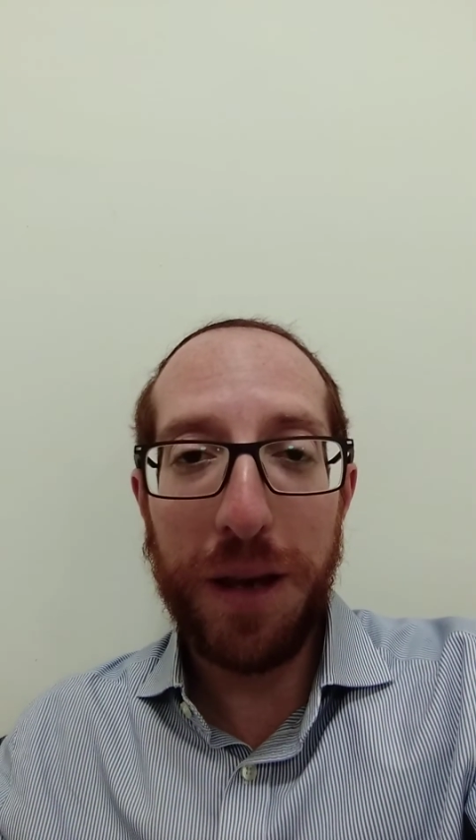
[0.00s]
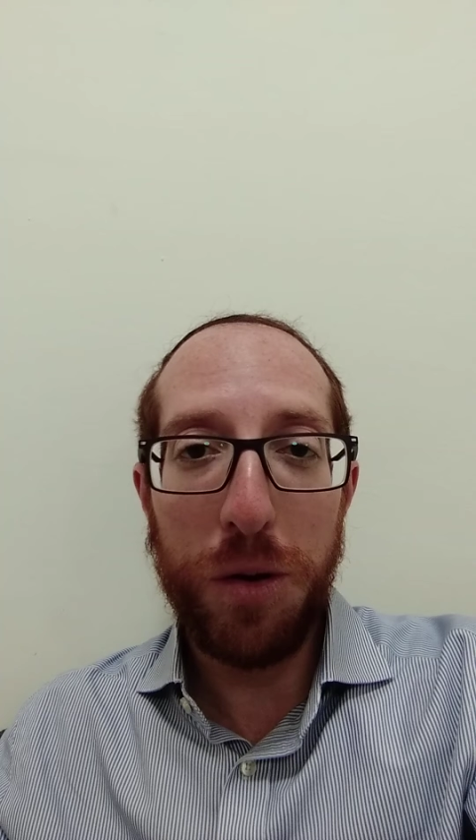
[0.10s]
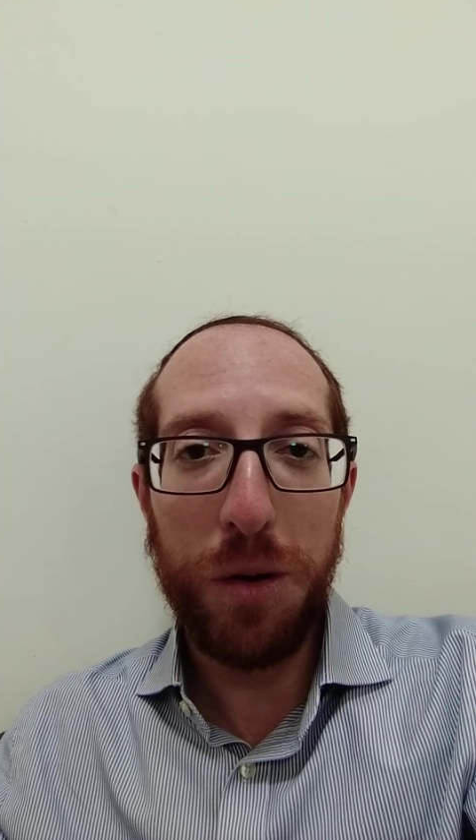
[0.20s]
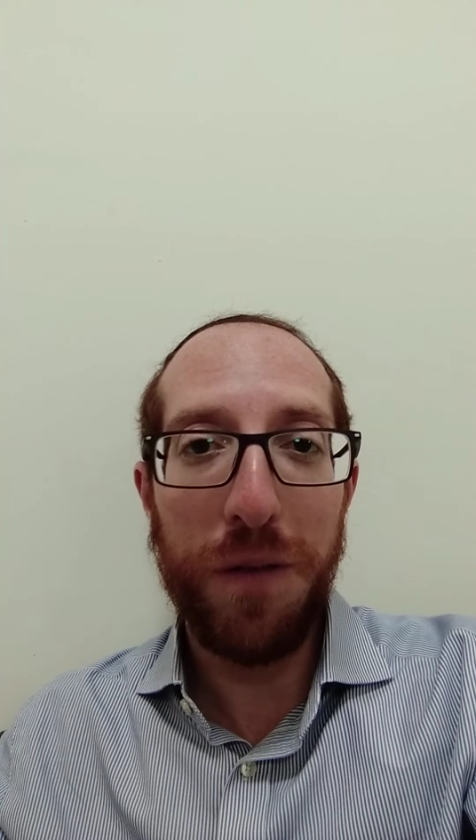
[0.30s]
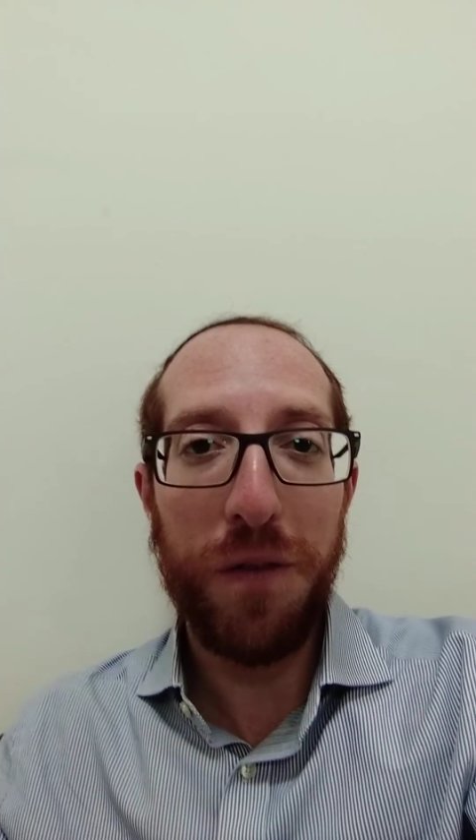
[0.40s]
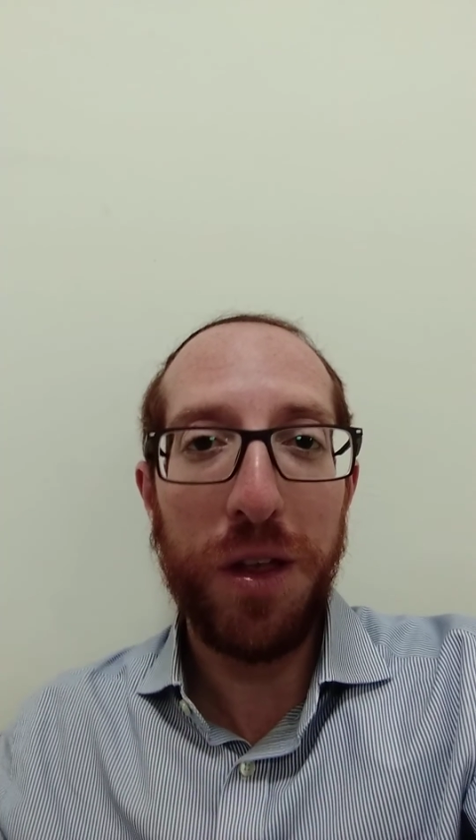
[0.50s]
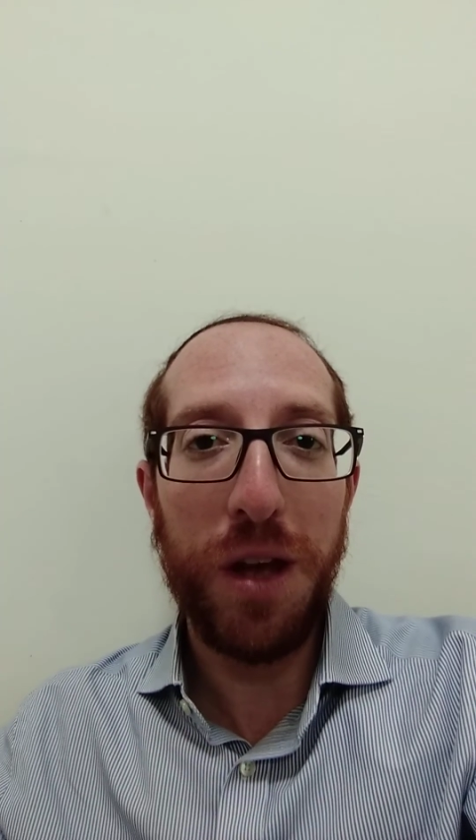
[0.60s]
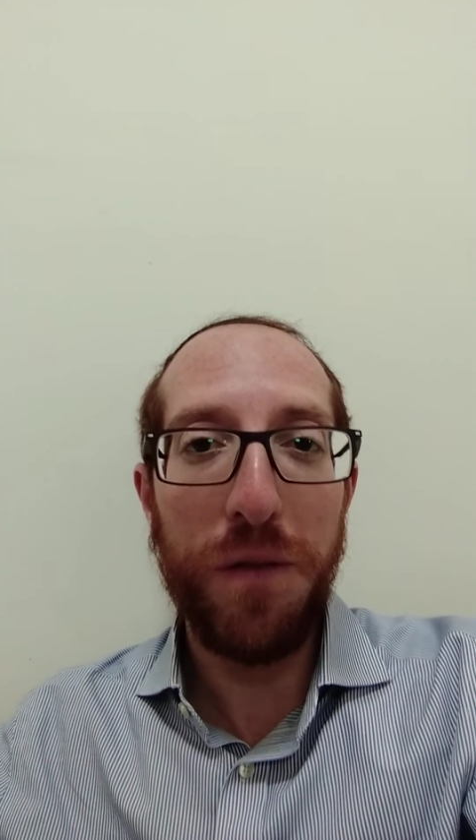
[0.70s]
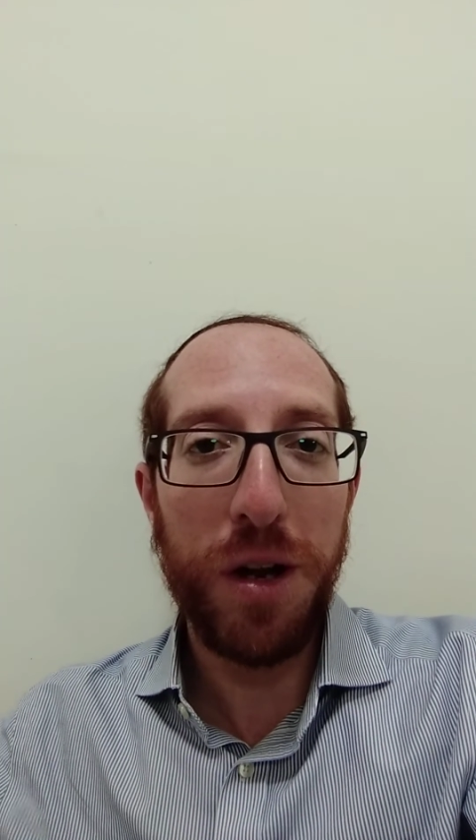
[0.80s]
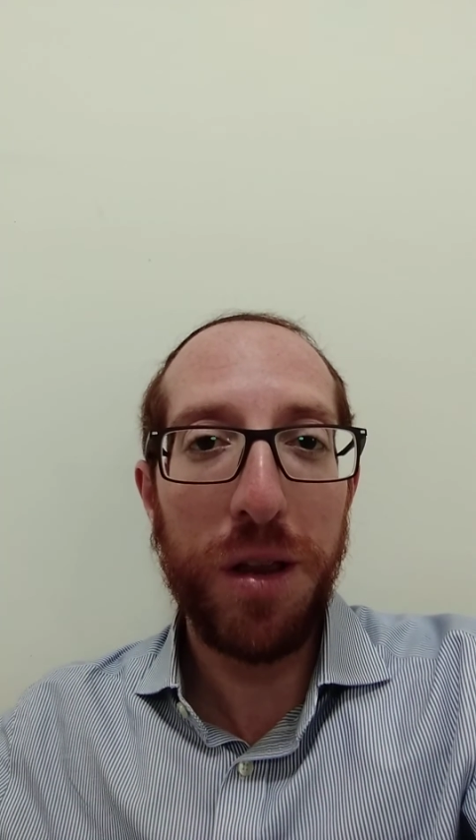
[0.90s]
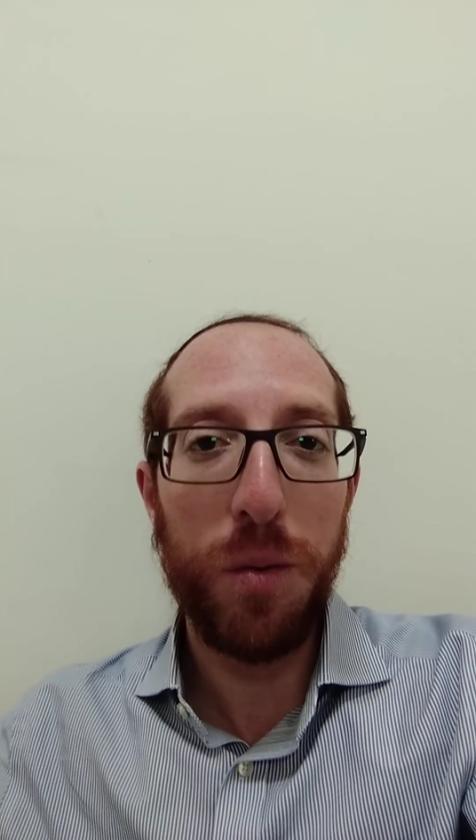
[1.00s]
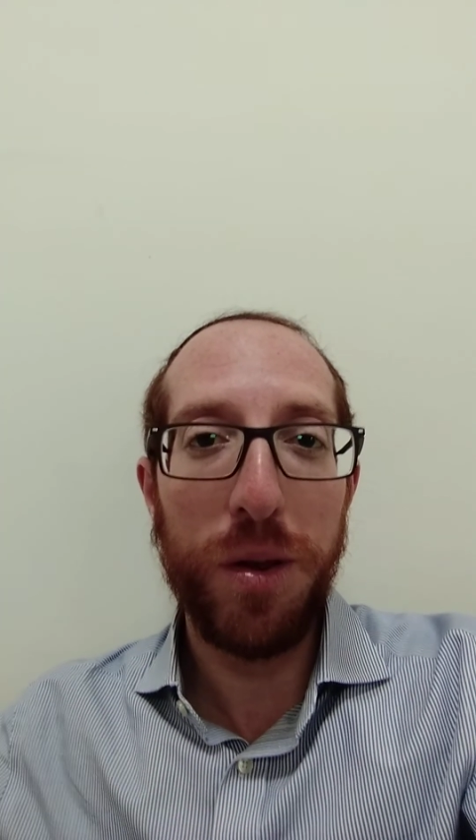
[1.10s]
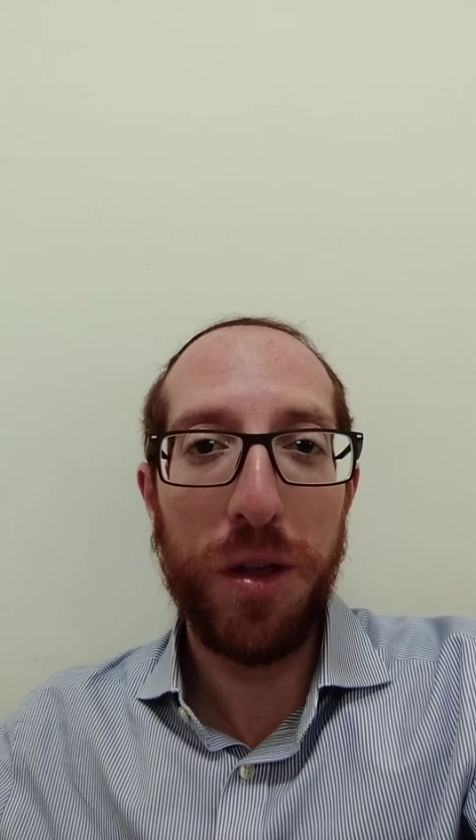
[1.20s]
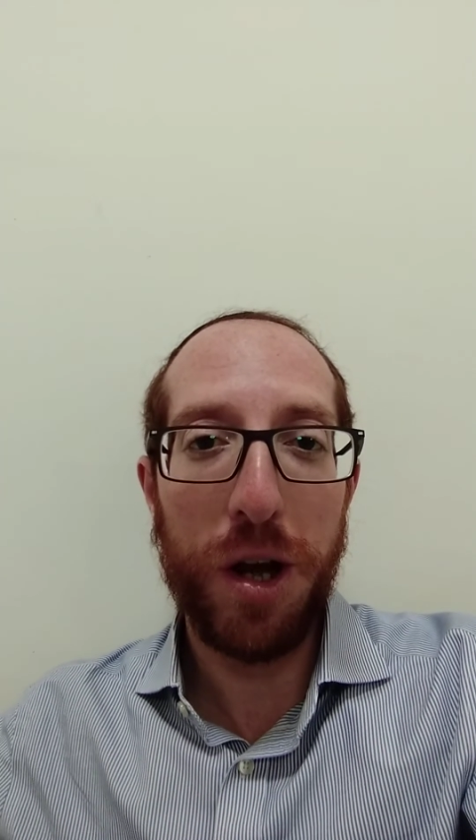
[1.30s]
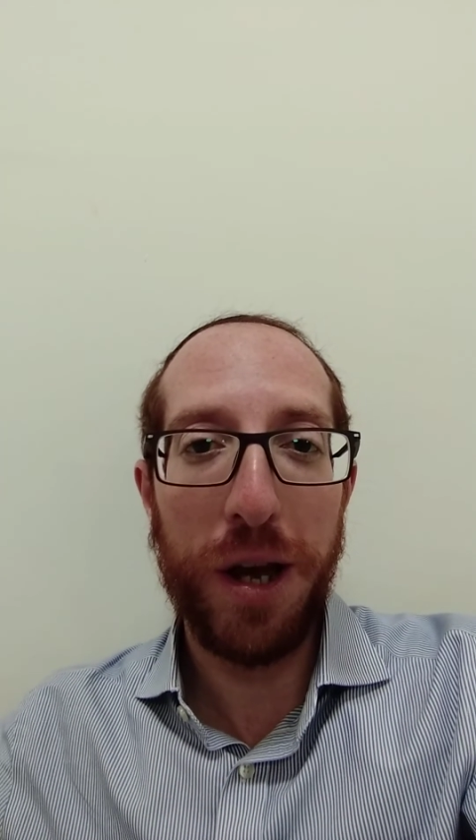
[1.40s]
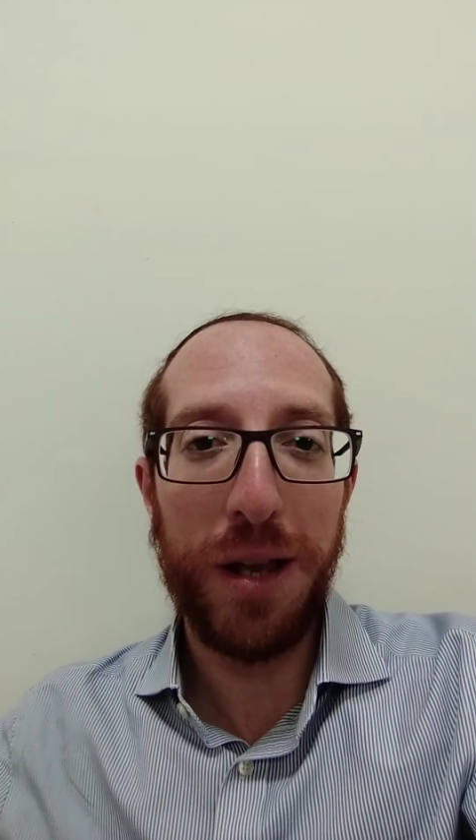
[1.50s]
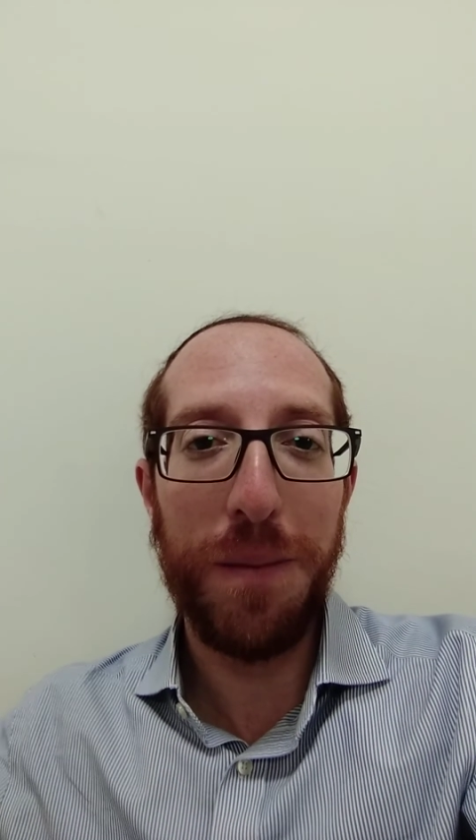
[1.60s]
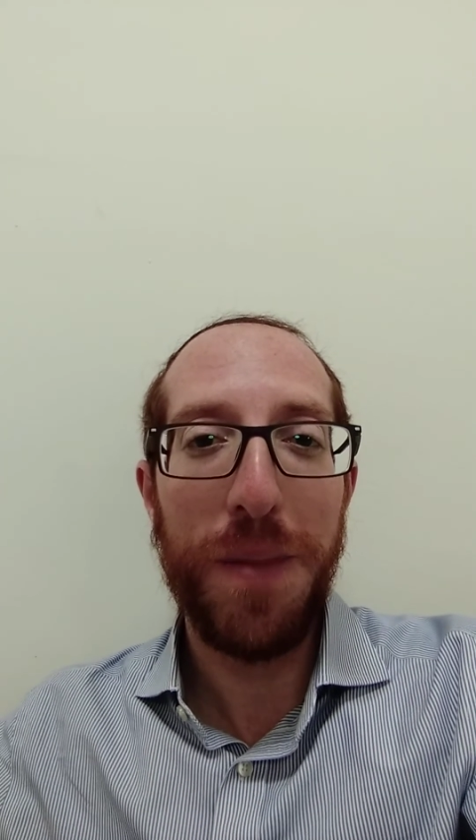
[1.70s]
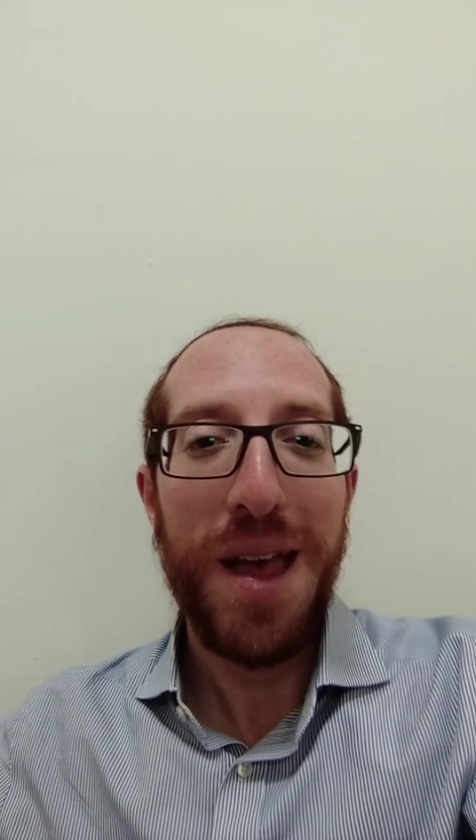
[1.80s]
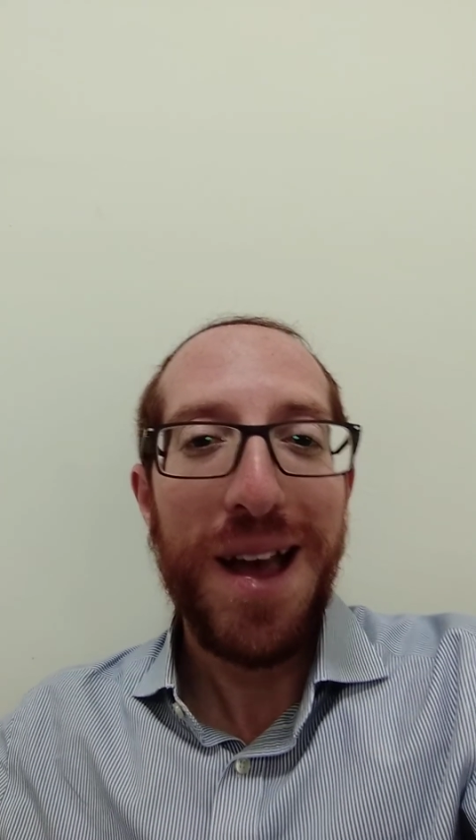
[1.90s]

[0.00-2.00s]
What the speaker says: Kahuna for the Avodah with the Kohanim?